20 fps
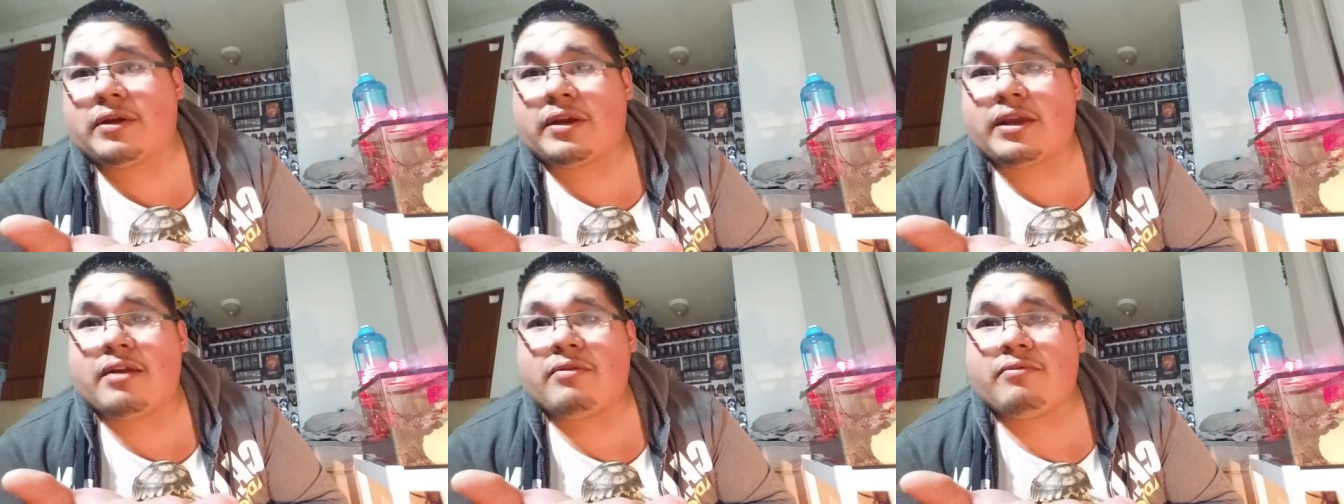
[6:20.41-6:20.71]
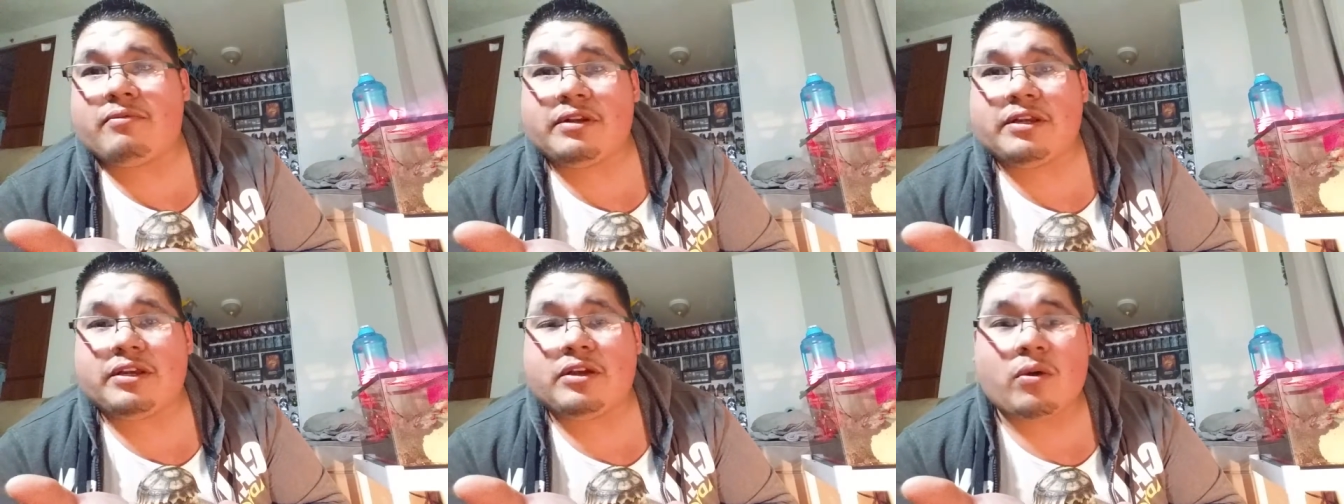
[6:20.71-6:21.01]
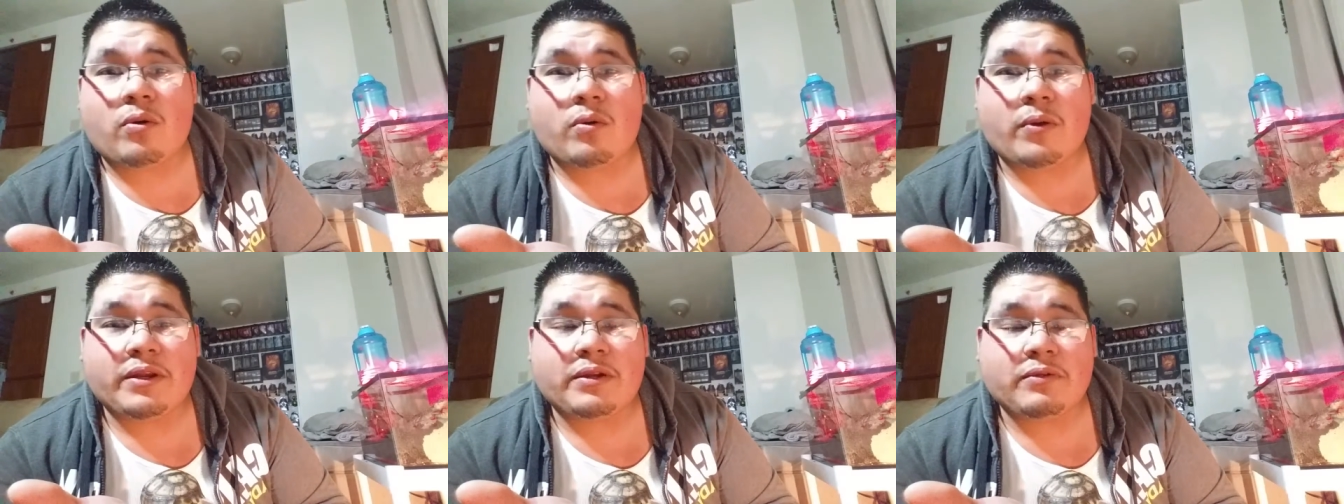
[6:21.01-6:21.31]
so I can't really
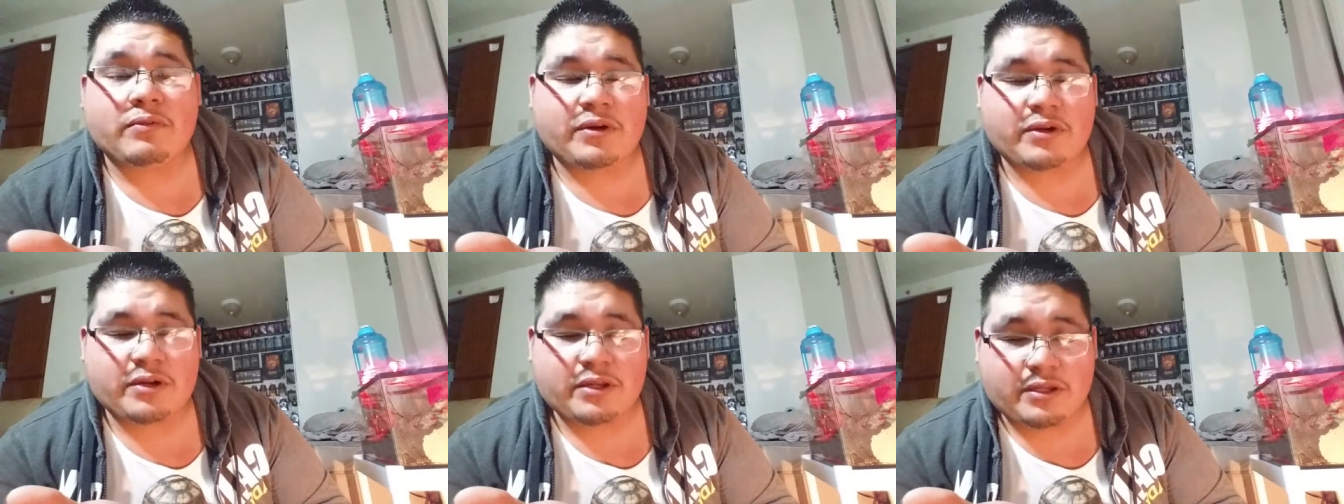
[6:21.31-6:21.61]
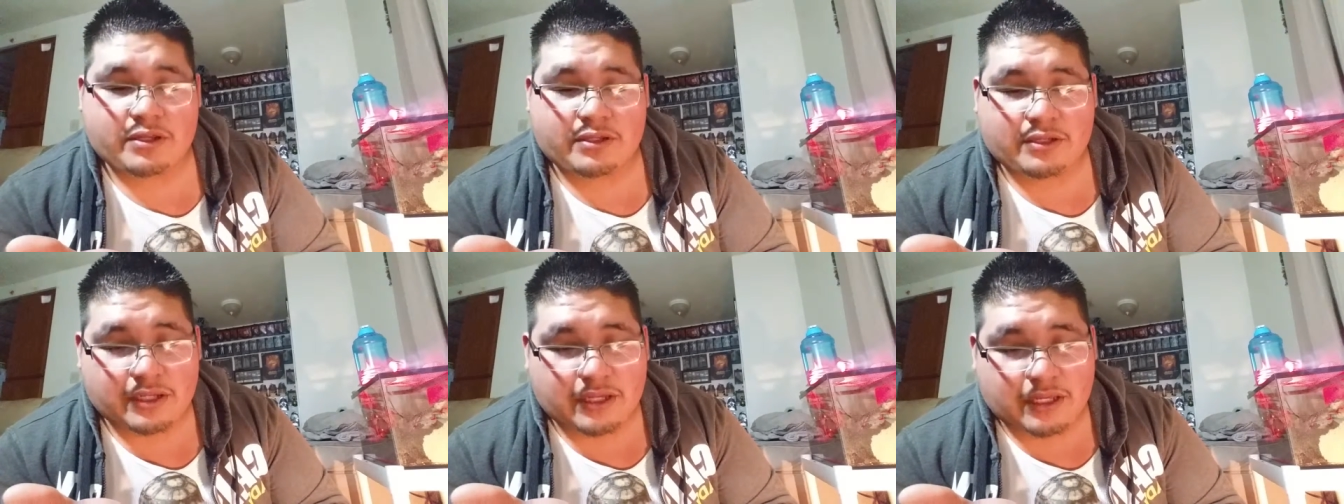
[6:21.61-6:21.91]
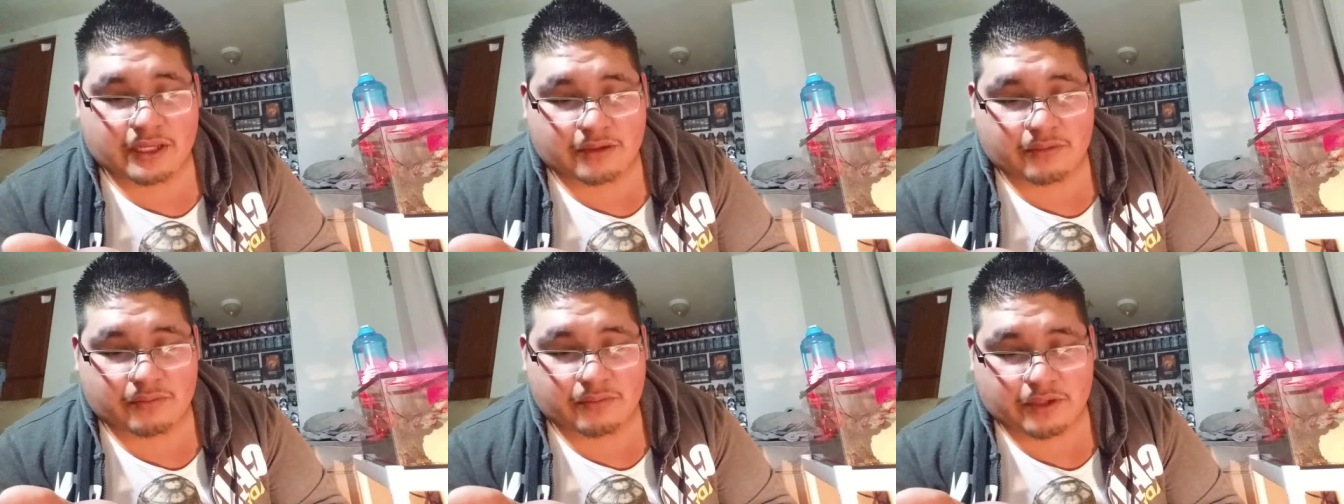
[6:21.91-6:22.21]
go anywhere to, to
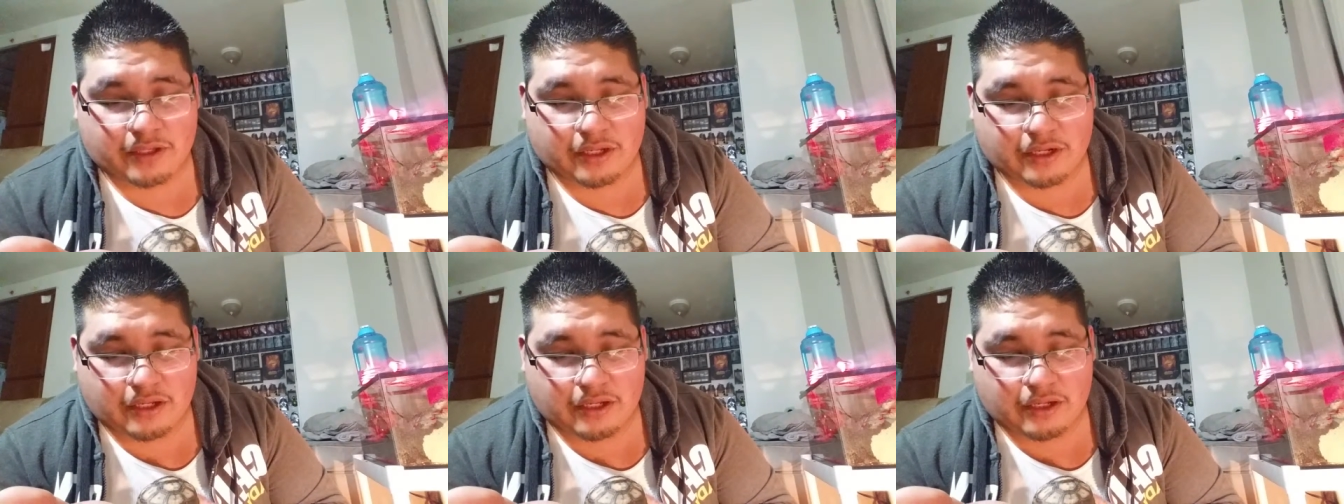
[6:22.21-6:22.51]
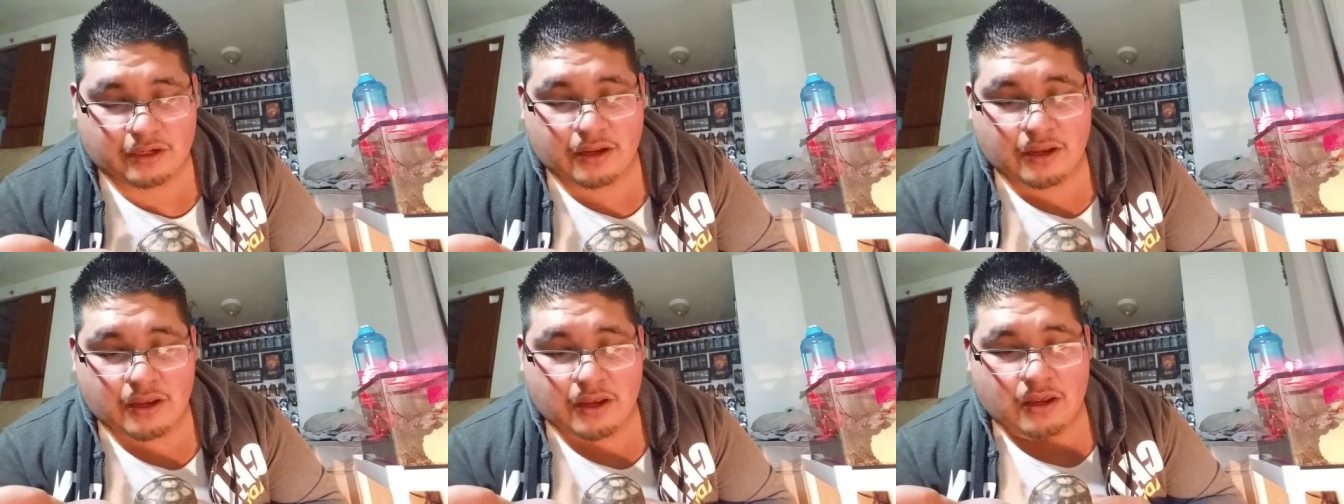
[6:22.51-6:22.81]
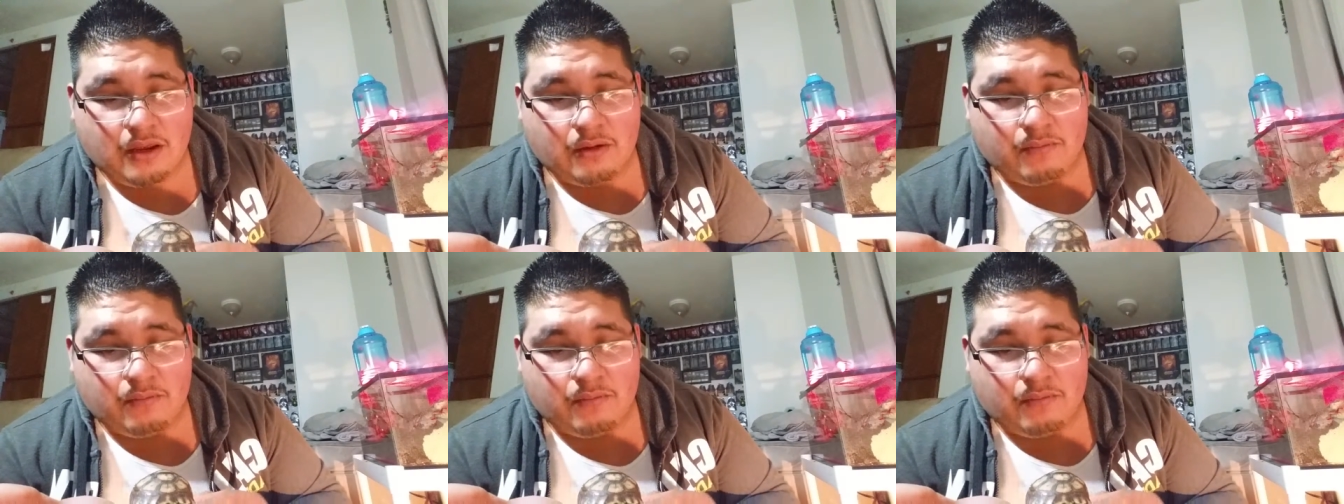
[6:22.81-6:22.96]
get them what they need.